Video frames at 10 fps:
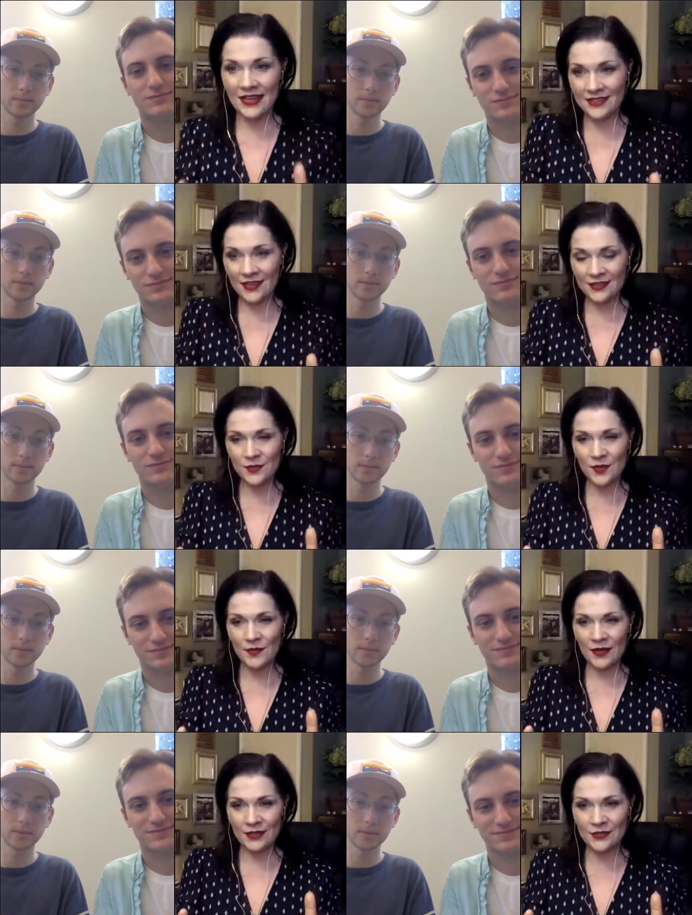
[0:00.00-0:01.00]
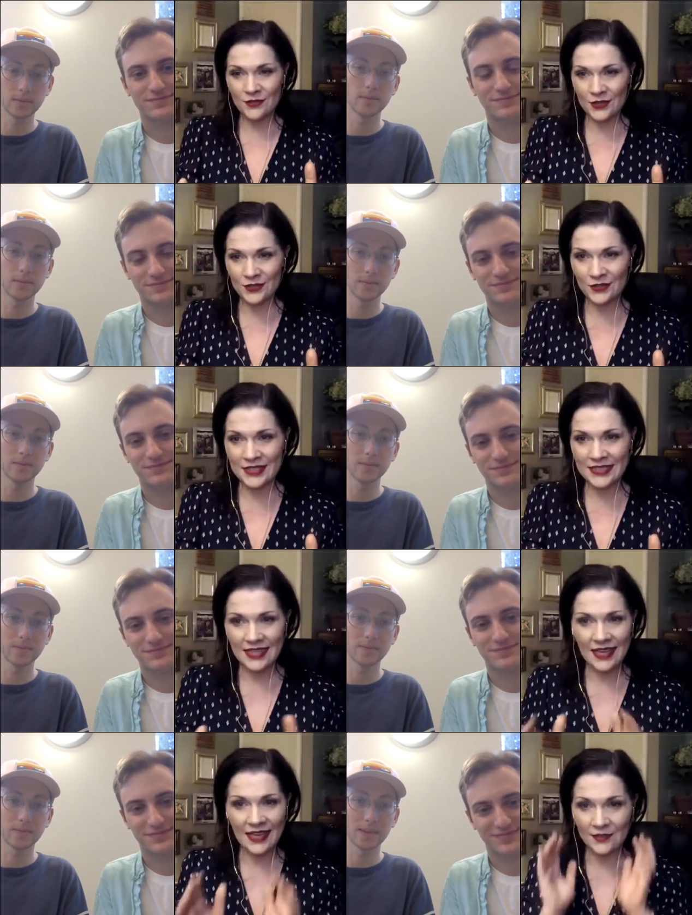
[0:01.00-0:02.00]
Speaker 1: talk to me about instructional
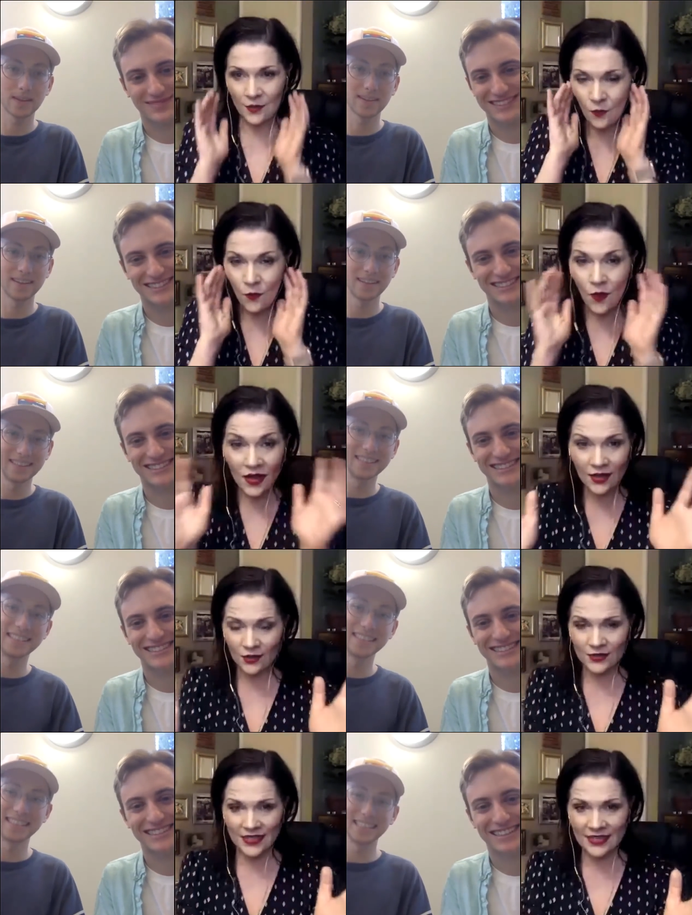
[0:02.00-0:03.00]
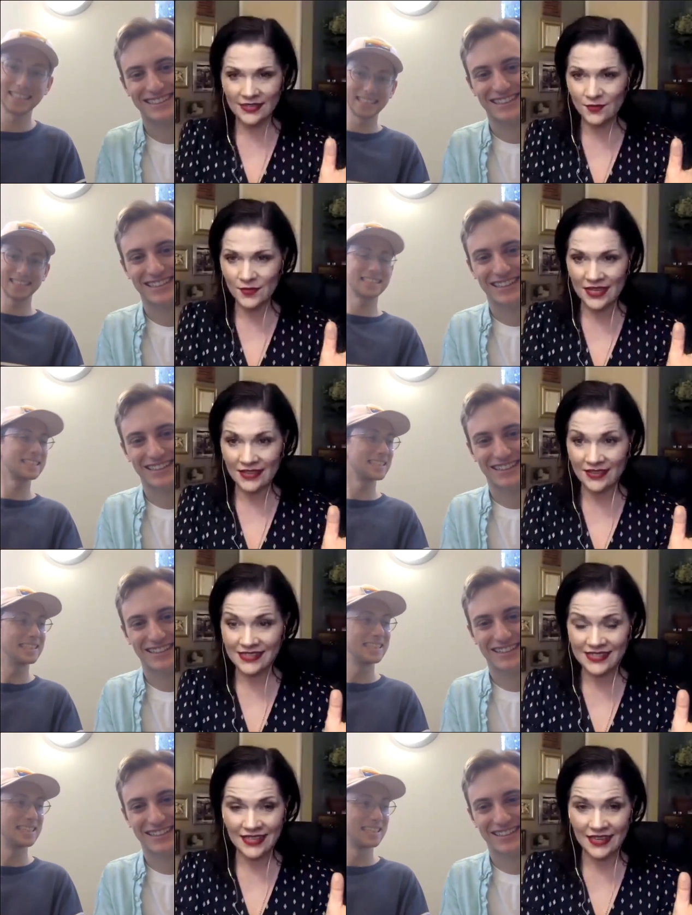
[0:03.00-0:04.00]
design. What goes into making
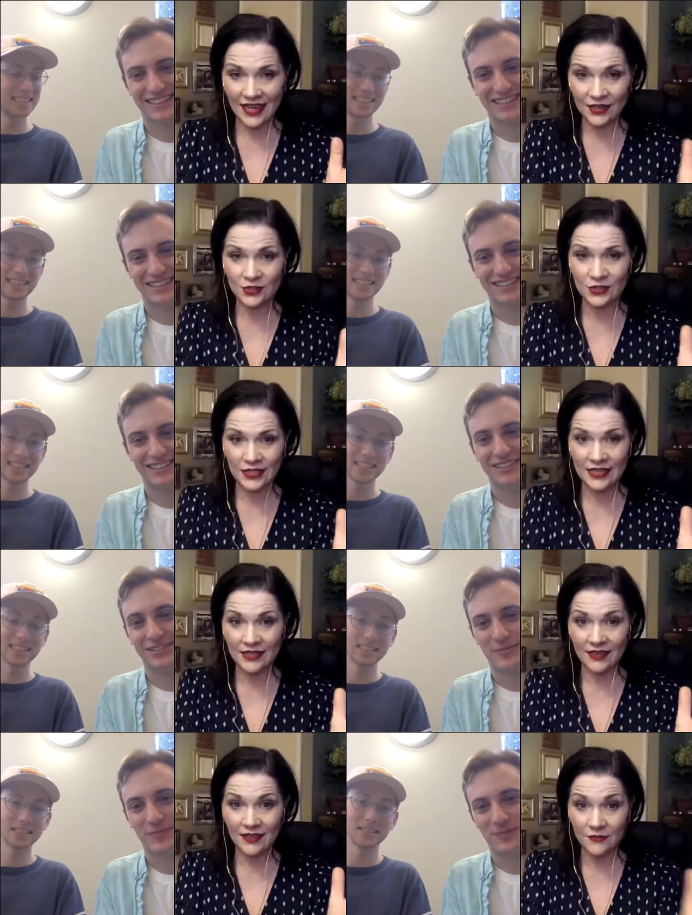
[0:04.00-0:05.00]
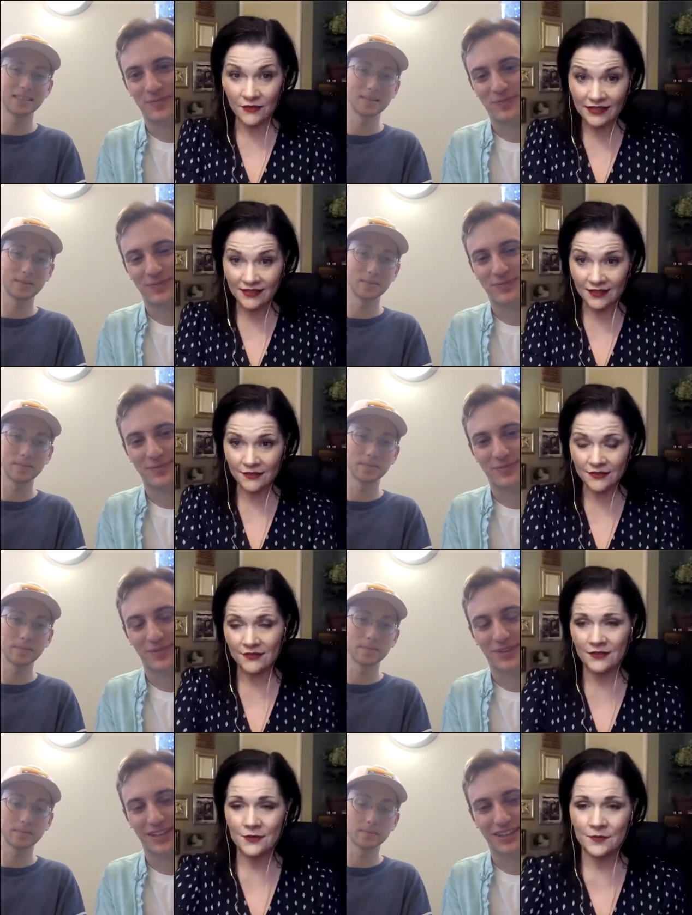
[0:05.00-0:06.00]
this thing actually effective?
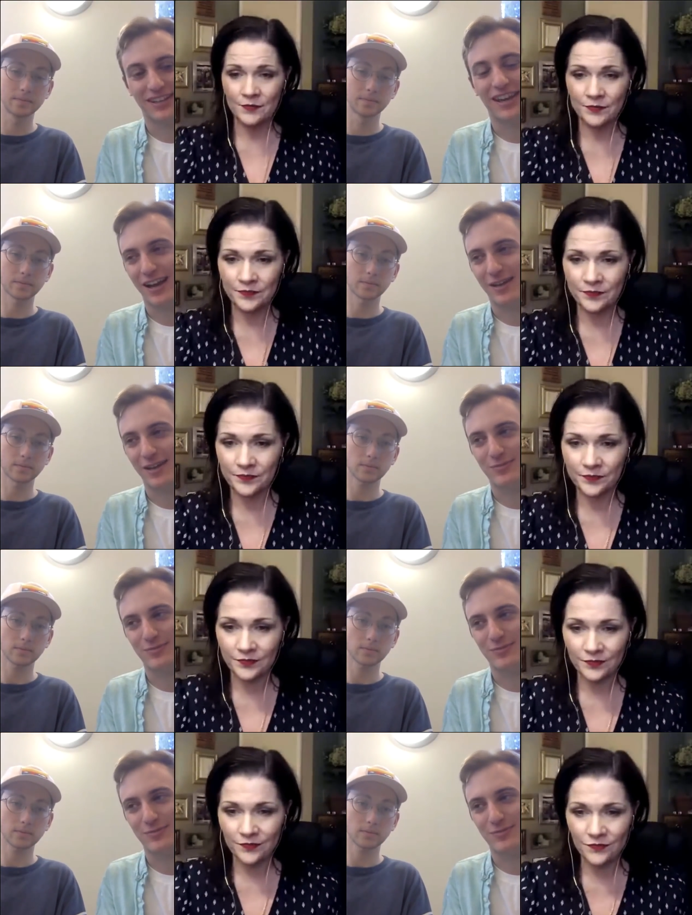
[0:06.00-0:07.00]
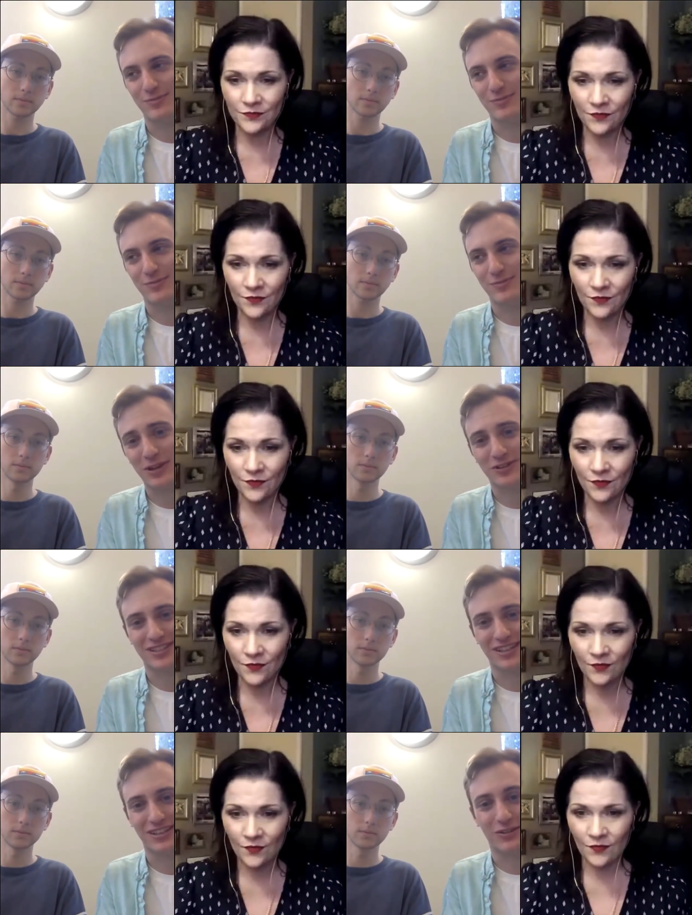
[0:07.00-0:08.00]
Speaker 2: Yeah, absolutely. So as Michael
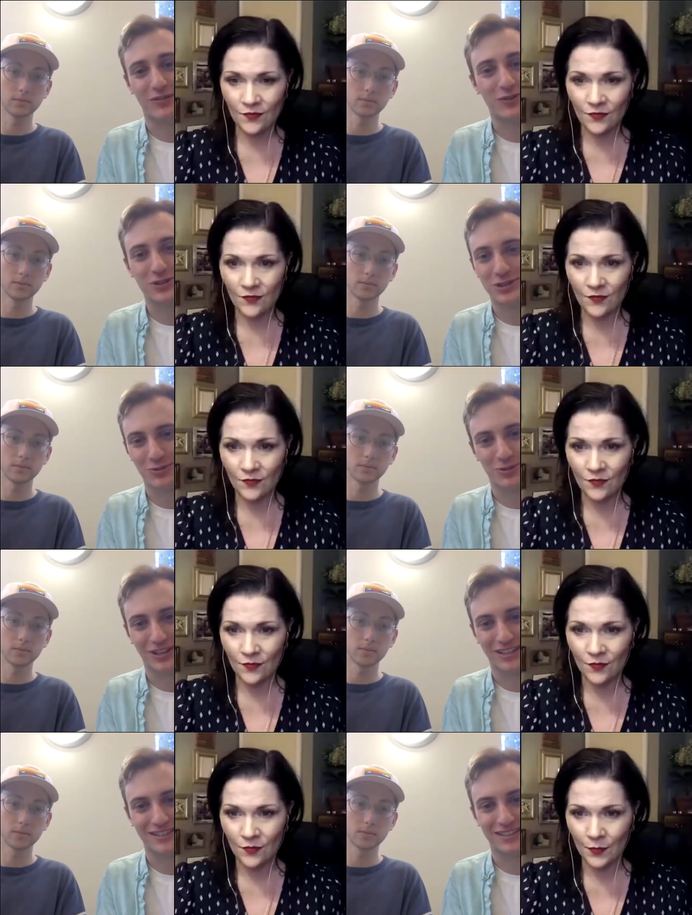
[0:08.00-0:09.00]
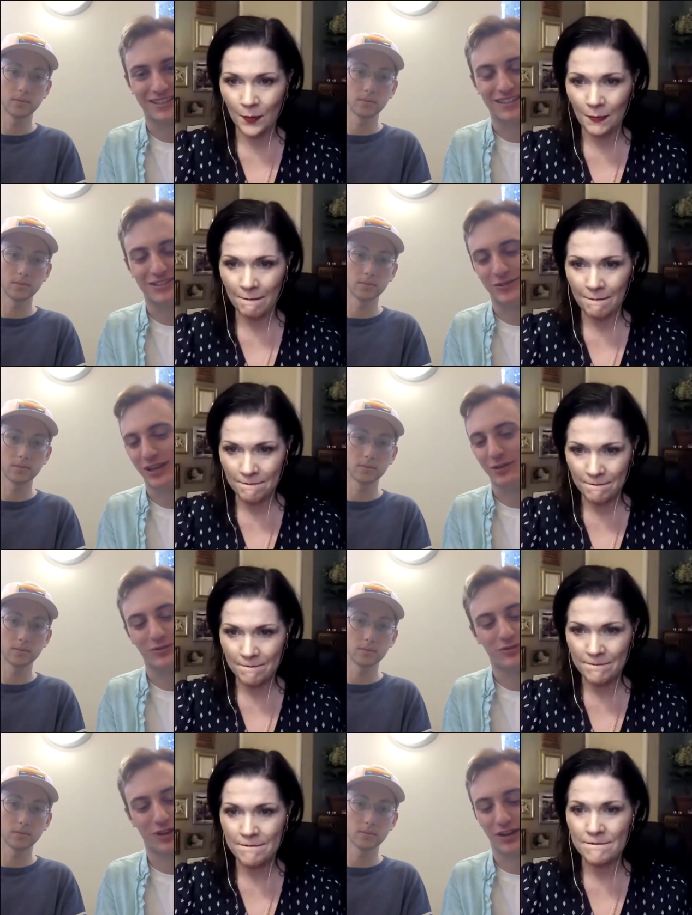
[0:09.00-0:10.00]
said, you know, the first thing we realized is okay,
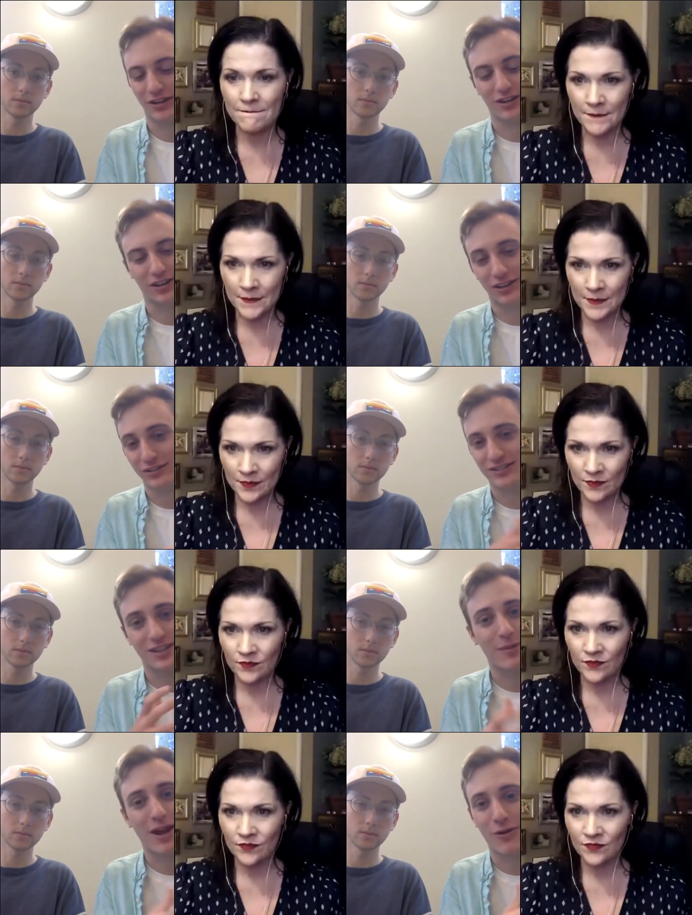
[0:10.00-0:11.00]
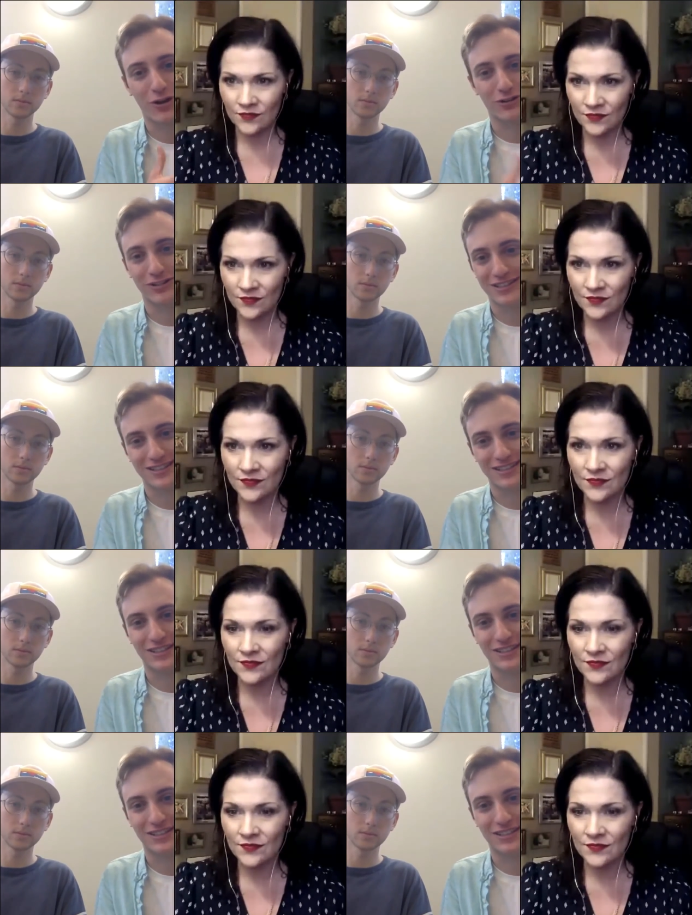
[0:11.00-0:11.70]
we've got to somehow harness this